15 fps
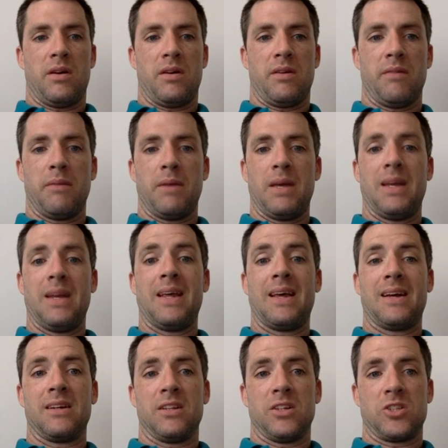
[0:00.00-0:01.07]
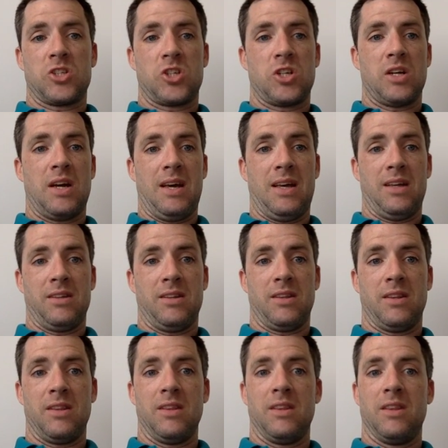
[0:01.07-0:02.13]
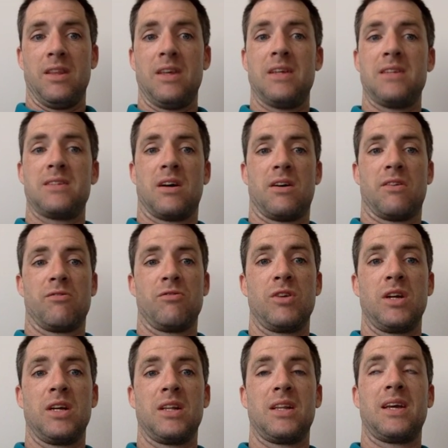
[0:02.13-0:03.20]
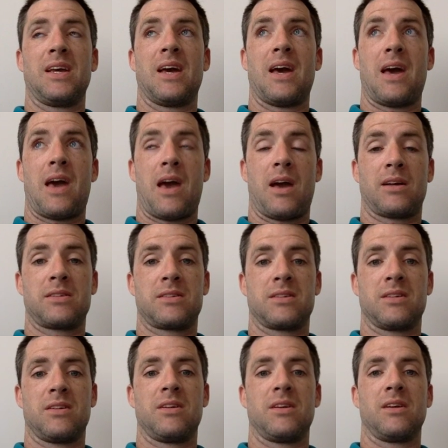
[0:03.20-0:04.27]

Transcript: in English. And these are really excellent,